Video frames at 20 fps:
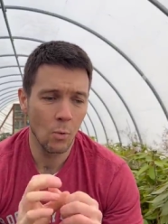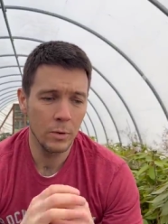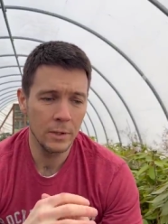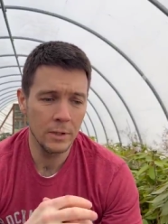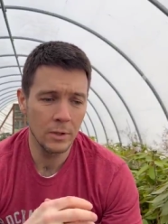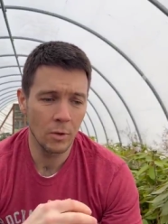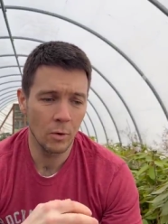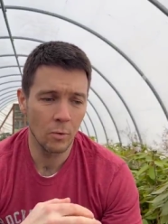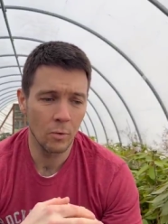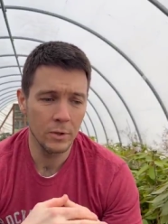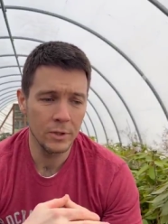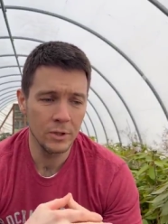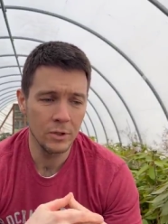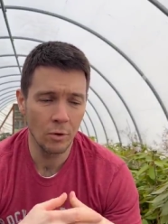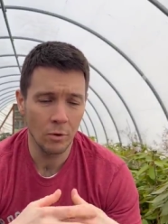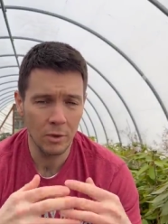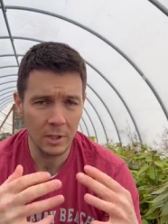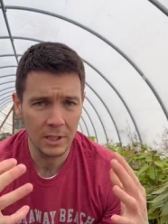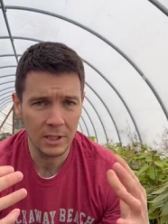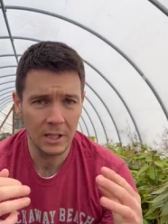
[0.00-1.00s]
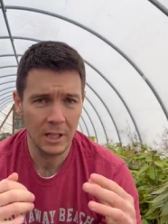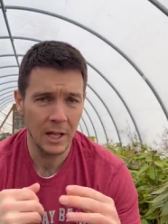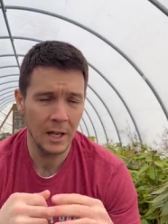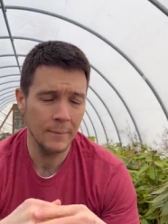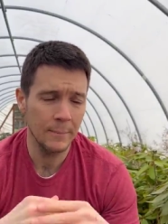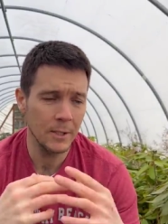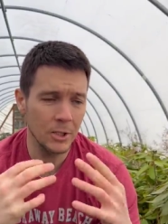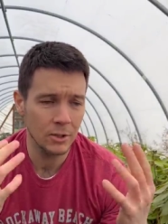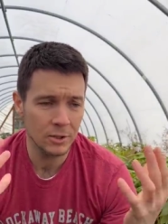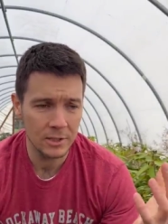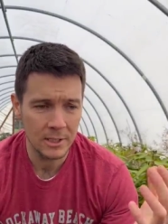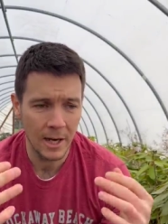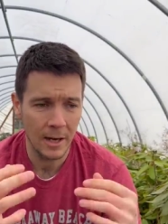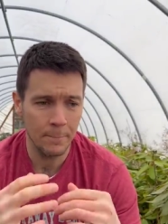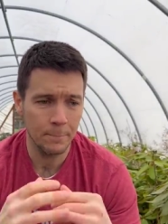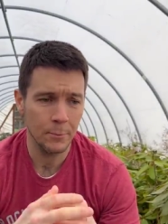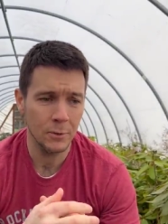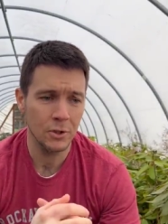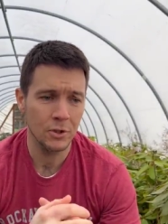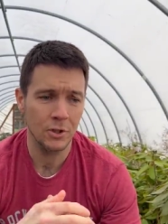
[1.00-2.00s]
you know, your climate, your
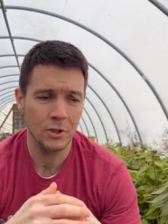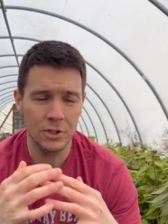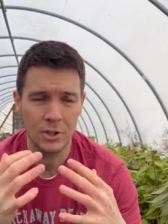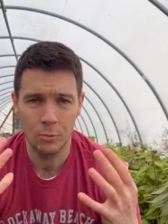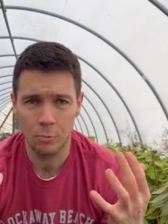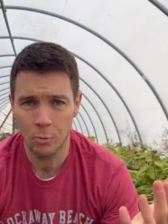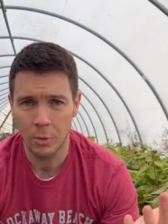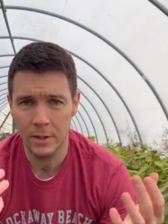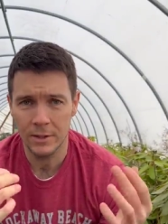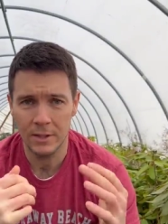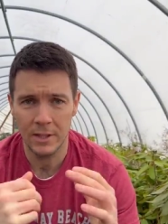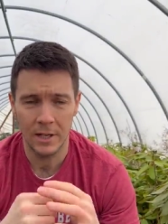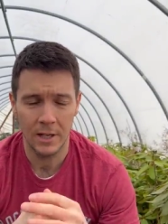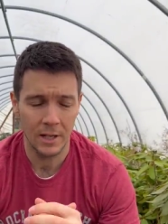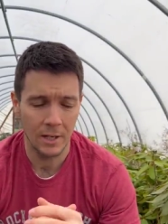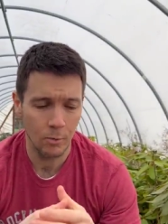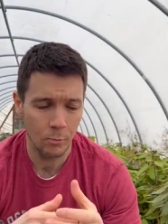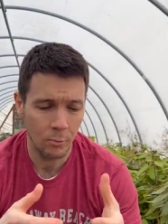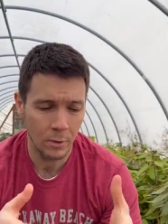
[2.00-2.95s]
temperatures, and what the